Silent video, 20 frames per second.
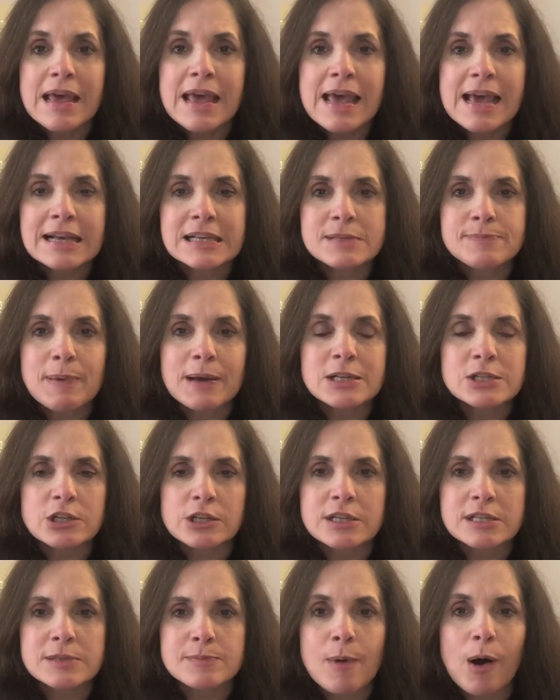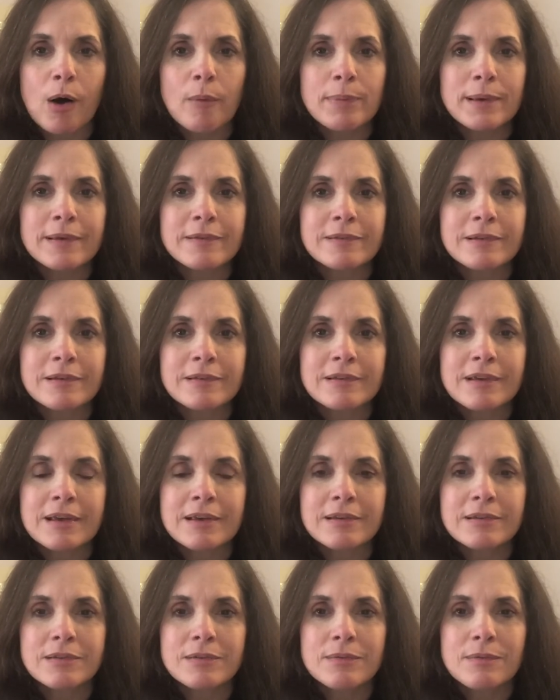especially small
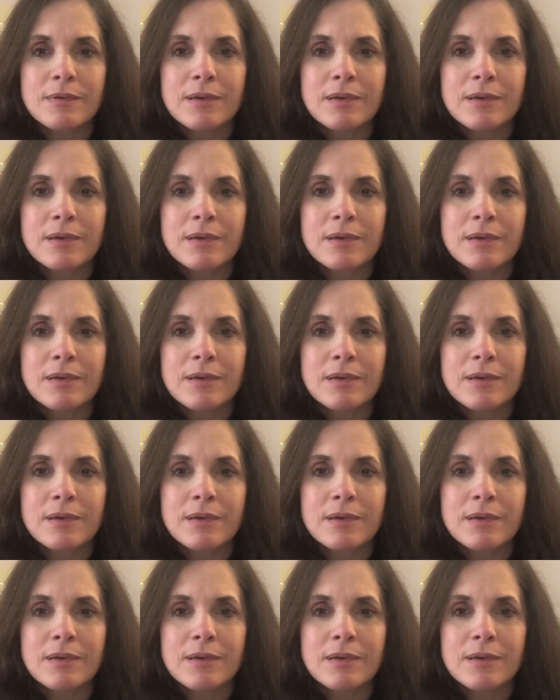businesses.